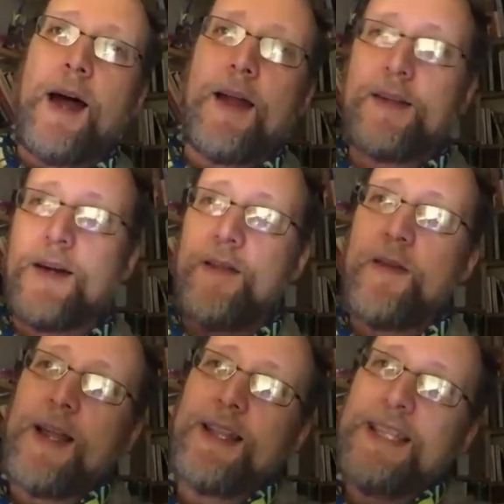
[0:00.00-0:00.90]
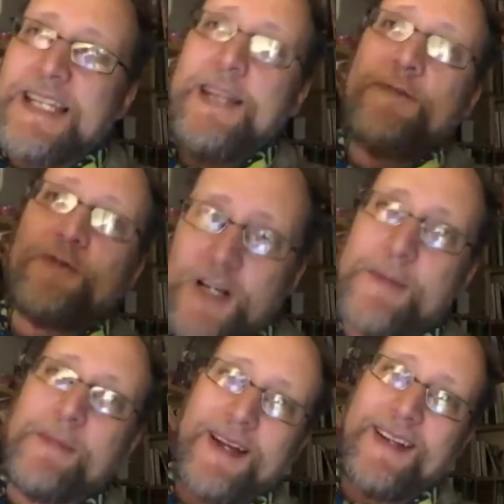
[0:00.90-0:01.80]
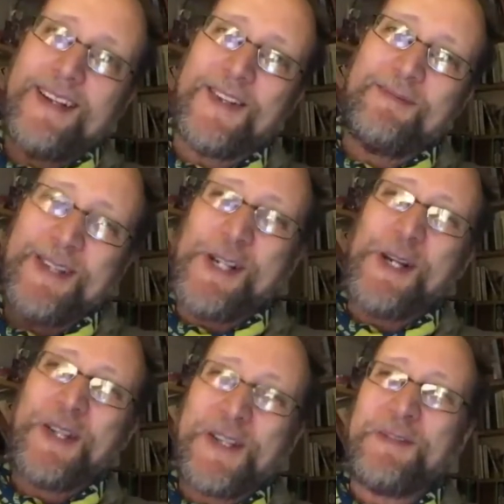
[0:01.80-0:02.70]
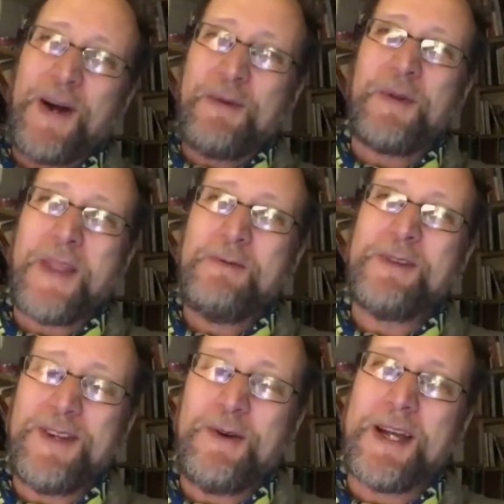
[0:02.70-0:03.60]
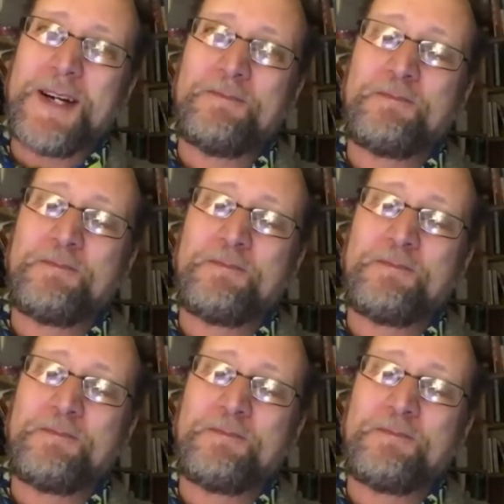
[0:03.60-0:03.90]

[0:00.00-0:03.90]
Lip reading: as a kind of leverage mechanism to justify what they were doing.